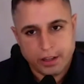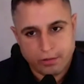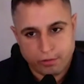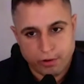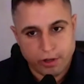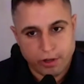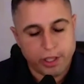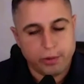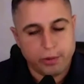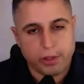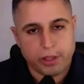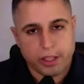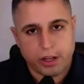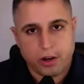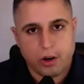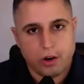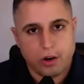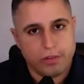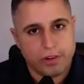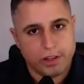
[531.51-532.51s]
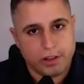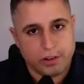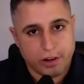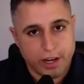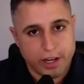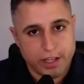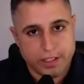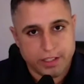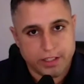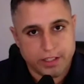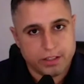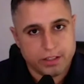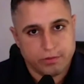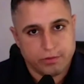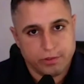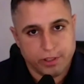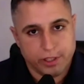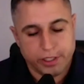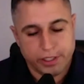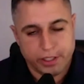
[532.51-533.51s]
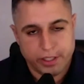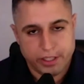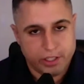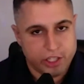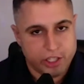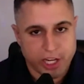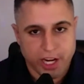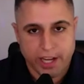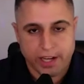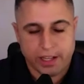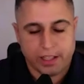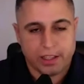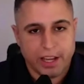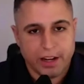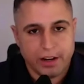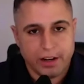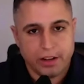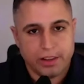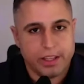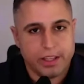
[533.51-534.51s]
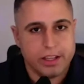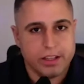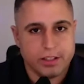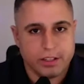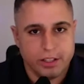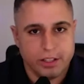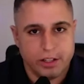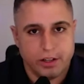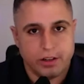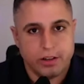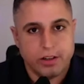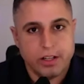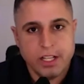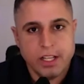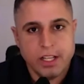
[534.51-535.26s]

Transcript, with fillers: really with the covid crisis really shine a light on this you know